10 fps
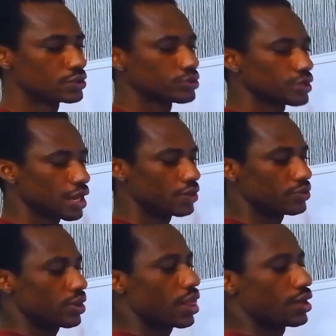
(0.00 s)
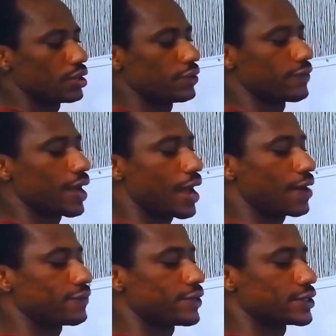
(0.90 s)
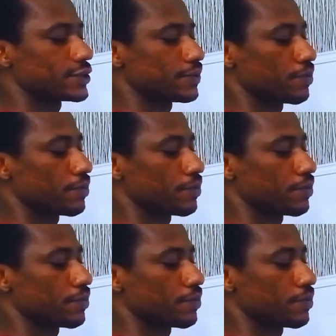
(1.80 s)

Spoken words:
So now, if I have this